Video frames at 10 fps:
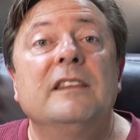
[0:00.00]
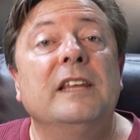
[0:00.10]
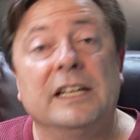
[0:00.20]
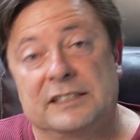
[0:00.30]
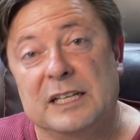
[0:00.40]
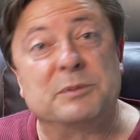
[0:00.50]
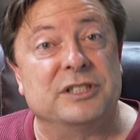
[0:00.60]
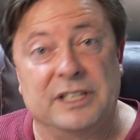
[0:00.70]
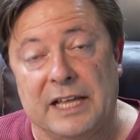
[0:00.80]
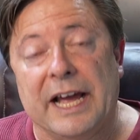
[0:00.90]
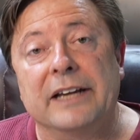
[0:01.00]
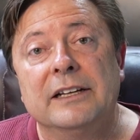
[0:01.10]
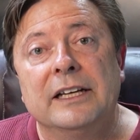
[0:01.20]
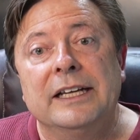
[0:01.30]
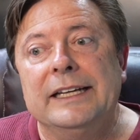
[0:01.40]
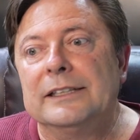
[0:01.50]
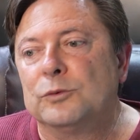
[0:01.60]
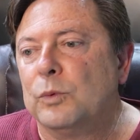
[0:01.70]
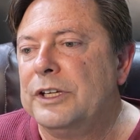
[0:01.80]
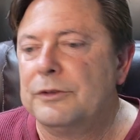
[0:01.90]
The exception to that is
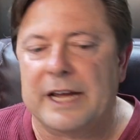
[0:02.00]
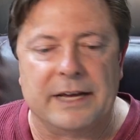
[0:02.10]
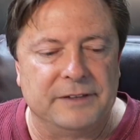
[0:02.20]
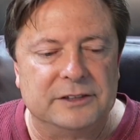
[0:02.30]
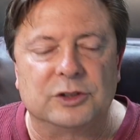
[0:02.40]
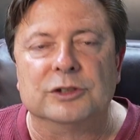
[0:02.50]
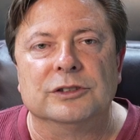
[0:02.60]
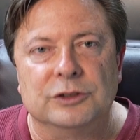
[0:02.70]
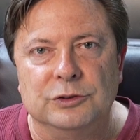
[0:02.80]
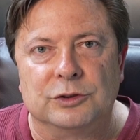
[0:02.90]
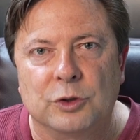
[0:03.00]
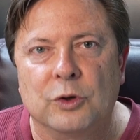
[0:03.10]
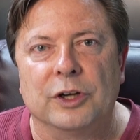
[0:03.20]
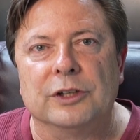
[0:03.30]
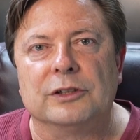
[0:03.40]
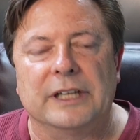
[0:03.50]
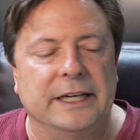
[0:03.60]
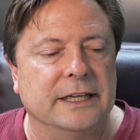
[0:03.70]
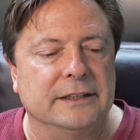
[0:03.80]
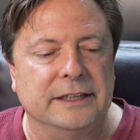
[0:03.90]
when you have a certain tutorial
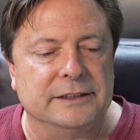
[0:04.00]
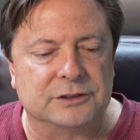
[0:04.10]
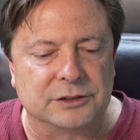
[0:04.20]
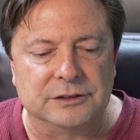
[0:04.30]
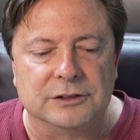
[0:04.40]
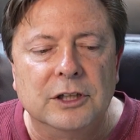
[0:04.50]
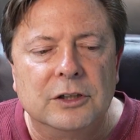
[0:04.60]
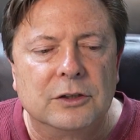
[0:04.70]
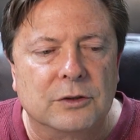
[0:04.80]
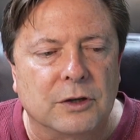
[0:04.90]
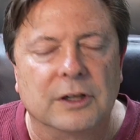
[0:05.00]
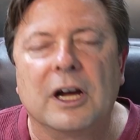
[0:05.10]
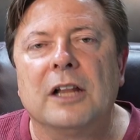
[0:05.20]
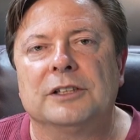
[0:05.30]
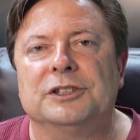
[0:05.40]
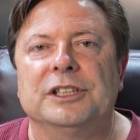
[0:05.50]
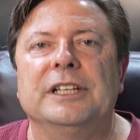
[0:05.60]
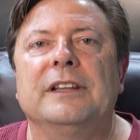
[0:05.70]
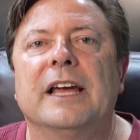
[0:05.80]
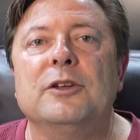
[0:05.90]
and a certain
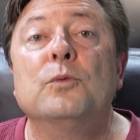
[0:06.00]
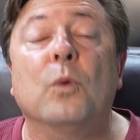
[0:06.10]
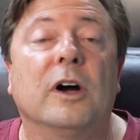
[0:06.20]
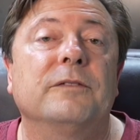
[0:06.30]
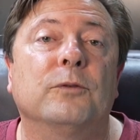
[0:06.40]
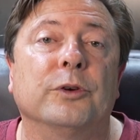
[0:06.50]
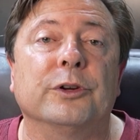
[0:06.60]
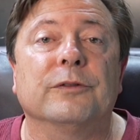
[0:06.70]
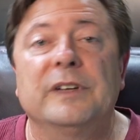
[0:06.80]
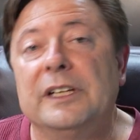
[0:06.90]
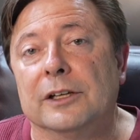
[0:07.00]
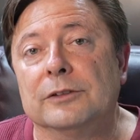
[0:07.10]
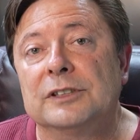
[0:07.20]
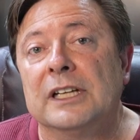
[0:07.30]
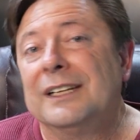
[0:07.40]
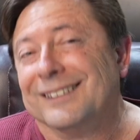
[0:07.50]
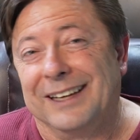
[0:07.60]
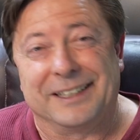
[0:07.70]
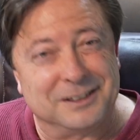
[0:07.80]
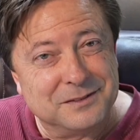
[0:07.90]
chronology that you want for your videos,
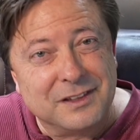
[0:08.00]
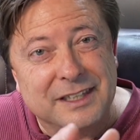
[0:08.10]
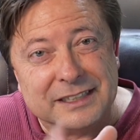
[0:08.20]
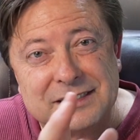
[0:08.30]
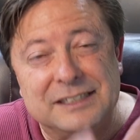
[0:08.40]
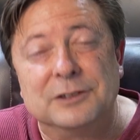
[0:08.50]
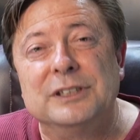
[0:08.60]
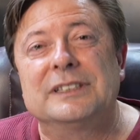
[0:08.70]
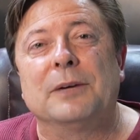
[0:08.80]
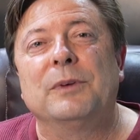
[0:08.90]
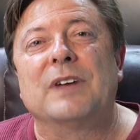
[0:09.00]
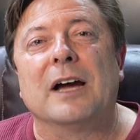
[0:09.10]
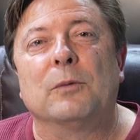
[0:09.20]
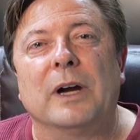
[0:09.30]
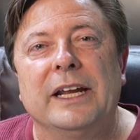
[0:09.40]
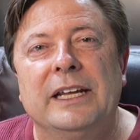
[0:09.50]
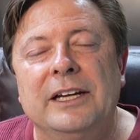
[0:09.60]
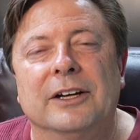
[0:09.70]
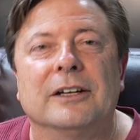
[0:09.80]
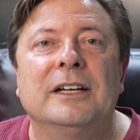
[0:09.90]
like this series that we've got right
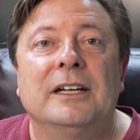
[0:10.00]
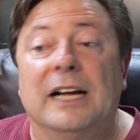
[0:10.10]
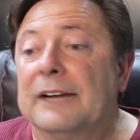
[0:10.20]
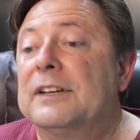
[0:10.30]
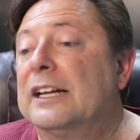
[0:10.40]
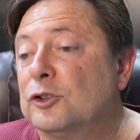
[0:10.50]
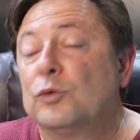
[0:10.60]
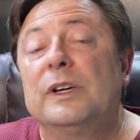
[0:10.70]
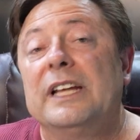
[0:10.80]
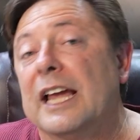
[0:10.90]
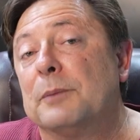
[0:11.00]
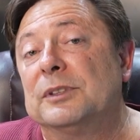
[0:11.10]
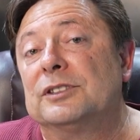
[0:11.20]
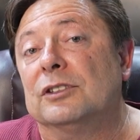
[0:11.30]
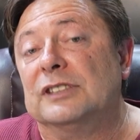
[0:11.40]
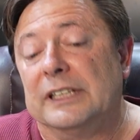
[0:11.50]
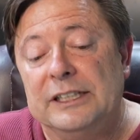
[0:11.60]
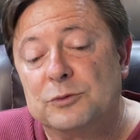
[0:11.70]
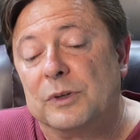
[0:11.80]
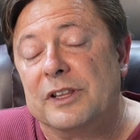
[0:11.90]
here. I've got 20 episodes, and
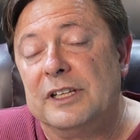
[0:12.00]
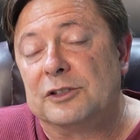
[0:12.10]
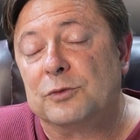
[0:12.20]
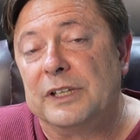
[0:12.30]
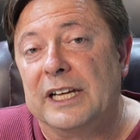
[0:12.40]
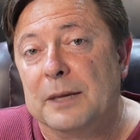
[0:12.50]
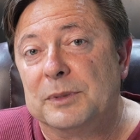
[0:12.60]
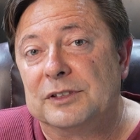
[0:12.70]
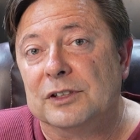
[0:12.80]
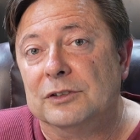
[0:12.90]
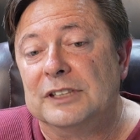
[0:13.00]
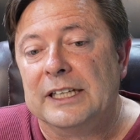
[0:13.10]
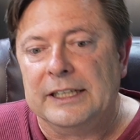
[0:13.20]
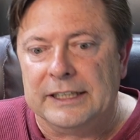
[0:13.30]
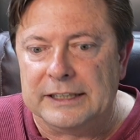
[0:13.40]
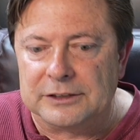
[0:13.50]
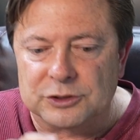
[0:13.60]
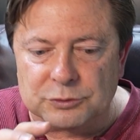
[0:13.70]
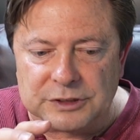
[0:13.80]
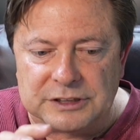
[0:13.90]
each one of these 20 episodes is
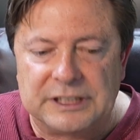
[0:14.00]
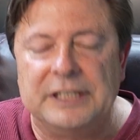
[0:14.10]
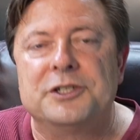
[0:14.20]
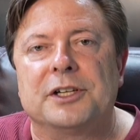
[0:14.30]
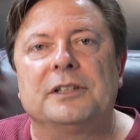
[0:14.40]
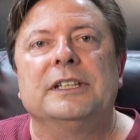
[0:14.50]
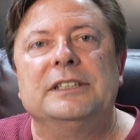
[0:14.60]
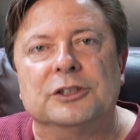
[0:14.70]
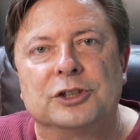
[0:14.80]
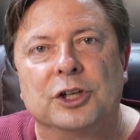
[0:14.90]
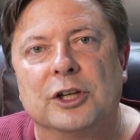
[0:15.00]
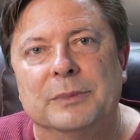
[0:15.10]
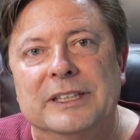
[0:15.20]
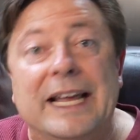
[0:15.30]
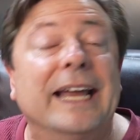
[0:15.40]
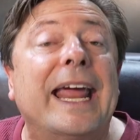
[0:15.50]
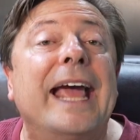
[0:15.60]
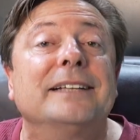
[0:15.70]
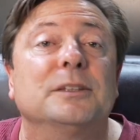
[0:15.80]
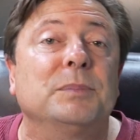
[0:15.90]
strategically determined and
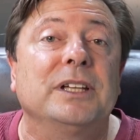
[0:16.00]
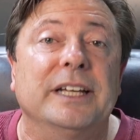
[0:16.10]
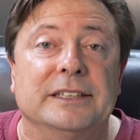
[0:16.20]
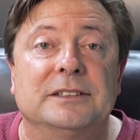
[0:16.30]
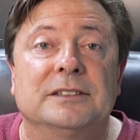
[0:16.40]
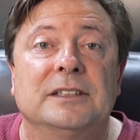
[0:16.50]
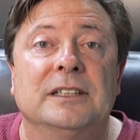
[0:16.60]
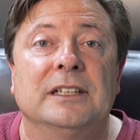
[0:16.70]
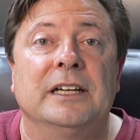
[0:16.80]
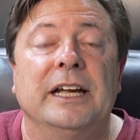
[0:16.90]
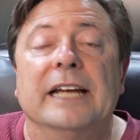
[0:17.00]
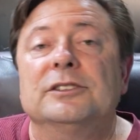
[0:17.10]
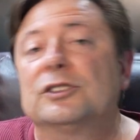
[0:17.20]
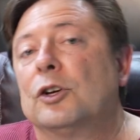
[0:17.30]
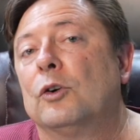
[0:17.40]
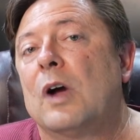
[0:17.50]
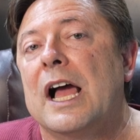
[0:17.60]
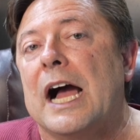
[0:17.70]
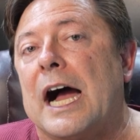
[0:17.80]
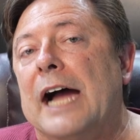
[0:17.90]
has a place. And so
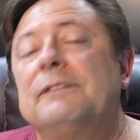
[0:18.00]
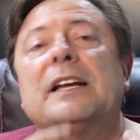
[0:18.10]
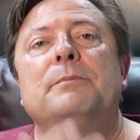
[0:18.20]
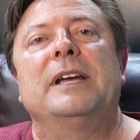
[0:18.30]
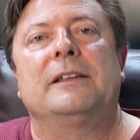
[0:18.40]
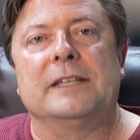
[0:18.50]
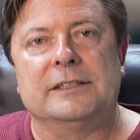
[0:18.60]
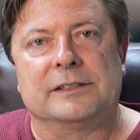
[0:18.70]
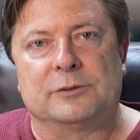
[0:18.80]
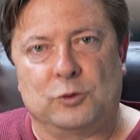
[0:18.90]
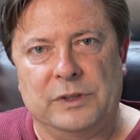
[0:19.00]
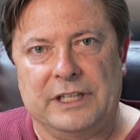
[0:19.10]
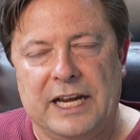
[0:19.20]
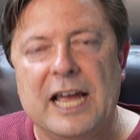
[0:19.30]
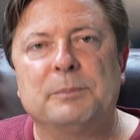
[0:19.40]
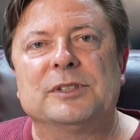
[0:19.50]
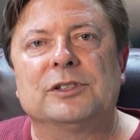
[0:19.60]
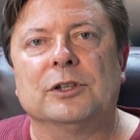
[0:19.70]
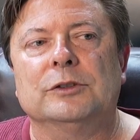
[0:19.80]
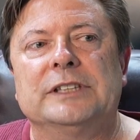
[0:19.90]
I've got to make these 20
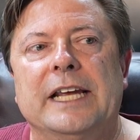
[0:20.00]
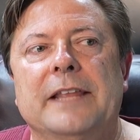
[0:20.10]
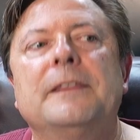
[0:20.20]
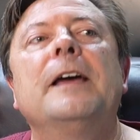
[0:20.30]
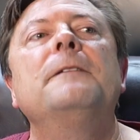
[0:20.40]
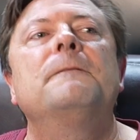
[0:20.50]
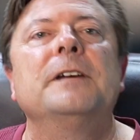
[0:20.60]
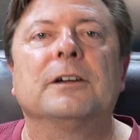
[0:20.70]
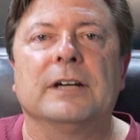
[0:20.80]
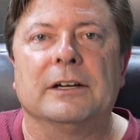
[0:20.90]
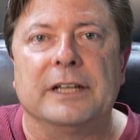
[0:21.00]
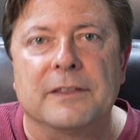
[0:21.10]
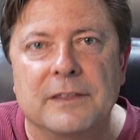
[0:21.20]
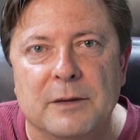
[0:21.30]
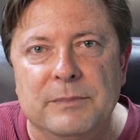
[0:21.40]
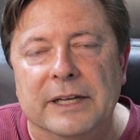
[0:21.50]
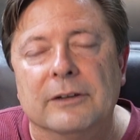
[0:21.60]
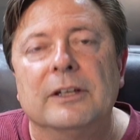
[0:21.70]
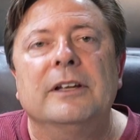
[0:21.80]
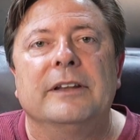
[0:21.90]
episodes and then figure out a
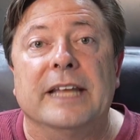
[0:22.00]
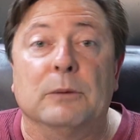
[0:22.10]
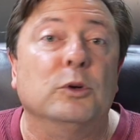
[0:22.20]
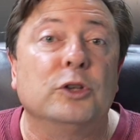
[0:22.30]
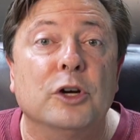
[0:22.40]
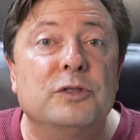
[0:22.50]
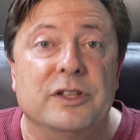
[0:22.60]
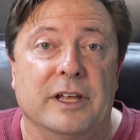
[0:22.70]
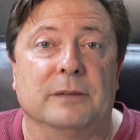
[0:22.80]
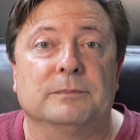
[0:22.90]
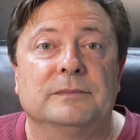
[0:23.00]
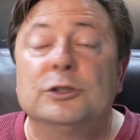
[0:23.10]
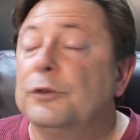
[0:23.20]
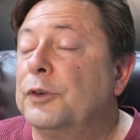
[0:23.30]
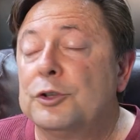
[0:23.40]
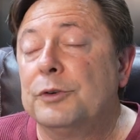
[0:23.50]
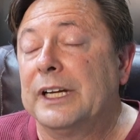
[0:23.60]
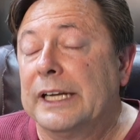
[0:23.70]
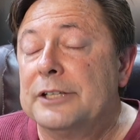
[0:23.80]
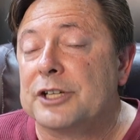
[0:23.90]
thumbnail that will go to them. So if you're doing
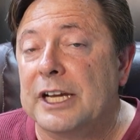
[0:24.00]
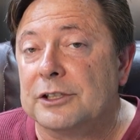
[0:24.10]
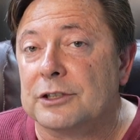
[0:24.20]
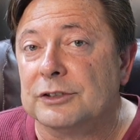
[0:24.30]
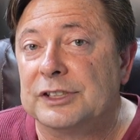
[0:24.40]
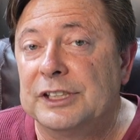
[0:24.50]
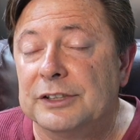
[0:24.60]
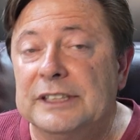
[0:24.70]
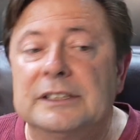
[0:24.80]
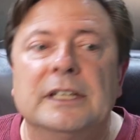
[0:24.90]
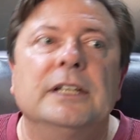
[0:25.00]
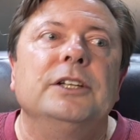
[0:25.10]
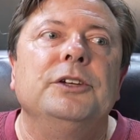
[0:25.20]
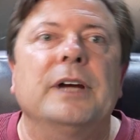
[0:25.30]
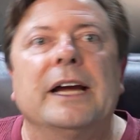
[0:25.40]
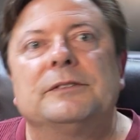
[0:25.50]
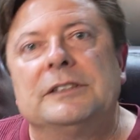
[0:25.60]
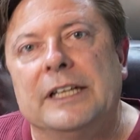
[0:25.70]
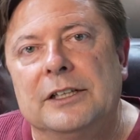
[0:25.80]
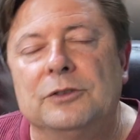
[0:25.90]
an educational series, you have to
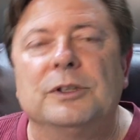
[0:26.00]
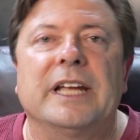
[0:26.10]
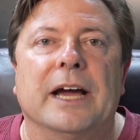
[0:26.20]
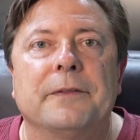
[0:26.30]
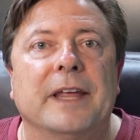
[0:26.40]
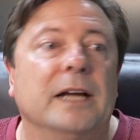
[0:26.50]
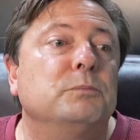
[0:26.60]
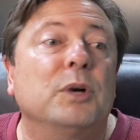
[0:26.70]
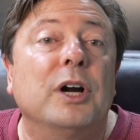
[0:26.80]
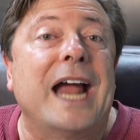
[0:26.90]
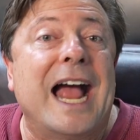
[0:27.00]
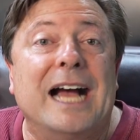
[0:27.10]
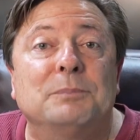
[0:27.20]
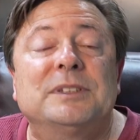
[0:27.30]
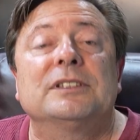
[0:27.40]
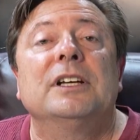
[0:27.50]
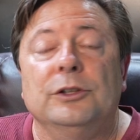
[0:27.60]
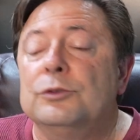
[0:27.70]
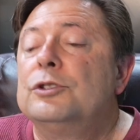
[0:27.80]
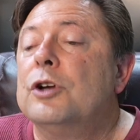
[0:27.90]
take into account that perhaps
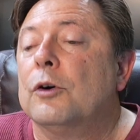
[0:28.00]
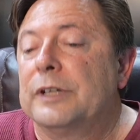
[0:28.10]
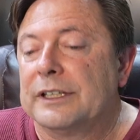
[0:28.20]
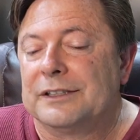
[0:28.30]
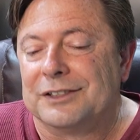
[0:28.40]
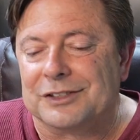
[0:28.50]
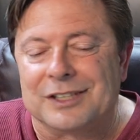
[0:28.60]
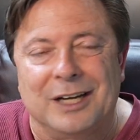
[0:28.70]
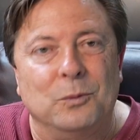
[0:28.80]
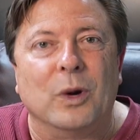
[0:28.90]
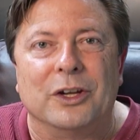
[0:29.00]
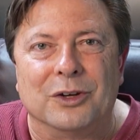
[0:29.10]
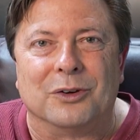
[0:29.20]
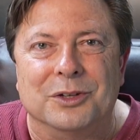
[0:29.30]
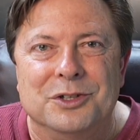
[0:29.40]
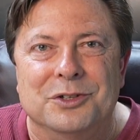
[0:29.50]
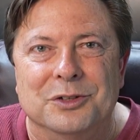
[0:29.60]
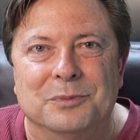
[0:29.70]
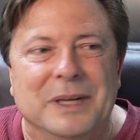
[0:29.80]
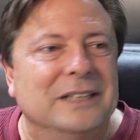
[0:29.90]
you don't get to decide what you're going to
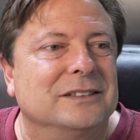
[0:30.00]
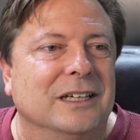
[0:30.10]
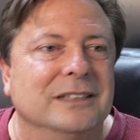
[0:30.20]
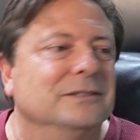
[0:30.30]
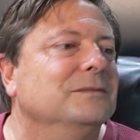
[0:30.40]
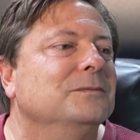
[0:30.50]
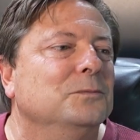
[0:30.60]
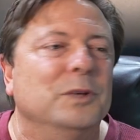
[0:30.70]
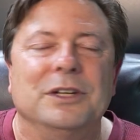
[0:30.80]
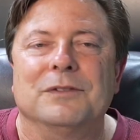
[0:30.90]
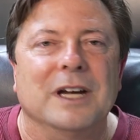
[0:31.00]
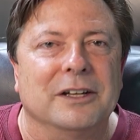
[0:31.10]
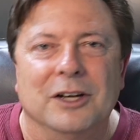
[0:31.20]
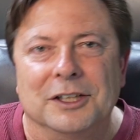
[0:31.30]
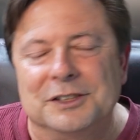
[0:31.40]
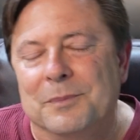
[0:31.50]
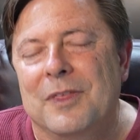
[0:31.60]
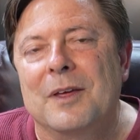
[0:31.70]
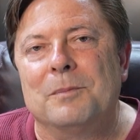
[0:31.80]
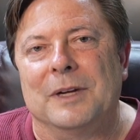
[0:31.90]
do based on when you've got an awesome
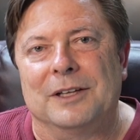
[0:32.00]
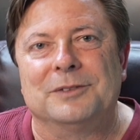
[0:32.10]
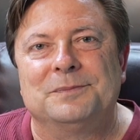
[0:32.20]
thumbnail.